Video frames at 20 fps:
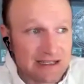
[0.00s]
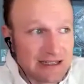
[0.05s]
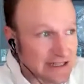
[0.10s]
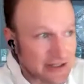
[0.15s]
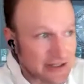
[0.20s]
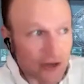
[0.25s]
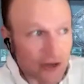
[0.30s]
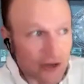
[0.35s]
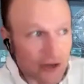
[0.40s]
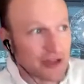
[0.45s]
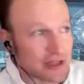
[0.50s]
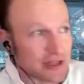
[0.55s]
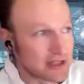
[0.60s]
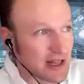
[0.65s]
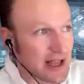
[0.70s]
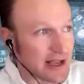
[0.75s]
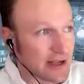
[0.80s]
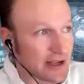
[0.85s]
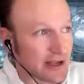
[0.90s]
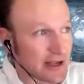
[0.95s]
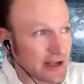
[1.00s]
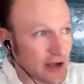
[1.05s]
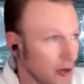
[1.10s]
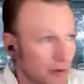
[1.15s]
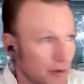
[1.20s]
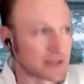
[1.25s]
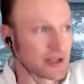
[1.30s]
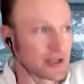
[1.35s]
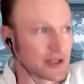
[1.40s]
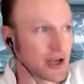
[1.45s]
it's all just like,
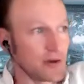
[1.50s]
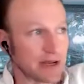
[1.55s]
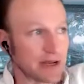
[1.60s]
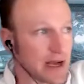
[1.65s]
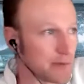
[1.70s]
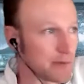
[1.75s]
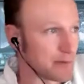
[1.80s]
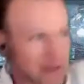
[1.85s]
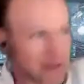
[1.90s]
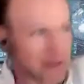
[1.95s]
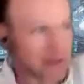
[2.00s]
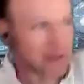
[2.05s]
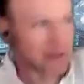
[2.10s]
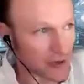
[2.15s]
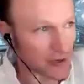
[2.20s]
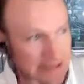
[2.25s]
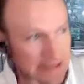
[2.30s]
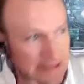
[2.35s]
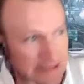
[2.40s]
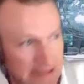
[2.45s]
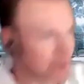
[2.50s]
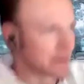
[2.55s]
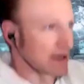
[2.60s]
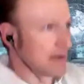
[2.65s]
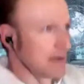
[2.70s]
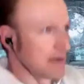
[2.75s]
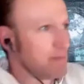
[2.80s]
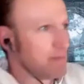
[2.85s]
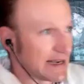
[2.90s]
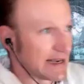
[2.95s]
oh, it's going up, it's going down,
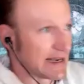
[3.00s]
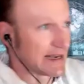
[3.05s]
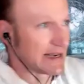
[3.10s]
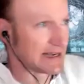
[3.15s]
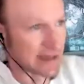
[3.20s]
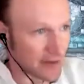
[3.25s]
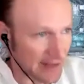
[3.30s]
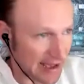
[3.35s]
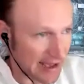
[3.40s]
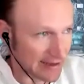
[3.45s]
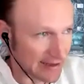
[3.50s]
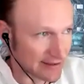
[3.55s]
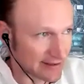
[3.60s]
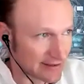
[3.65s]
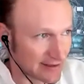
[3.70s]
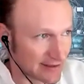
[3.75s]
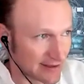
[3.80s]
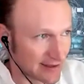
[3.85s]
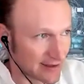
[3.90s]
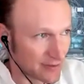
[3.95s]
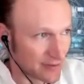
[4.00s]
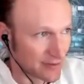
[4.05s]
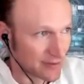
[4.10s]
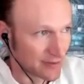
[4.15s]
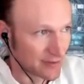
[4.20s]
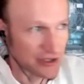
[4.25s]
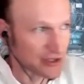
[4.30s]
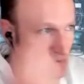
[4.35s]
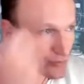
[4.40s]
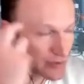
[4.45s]
I'm betting on that,
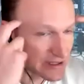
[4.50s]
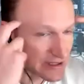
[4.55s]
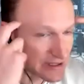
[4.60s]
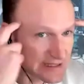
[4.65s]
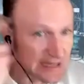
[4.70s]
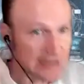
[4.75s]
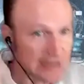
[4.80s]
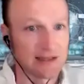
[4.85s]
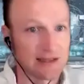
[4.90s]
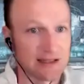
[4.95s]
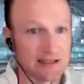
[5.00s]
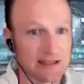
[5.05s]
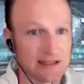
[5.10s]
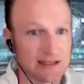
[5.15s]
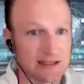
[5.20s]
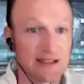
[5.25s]
which is ridiculous.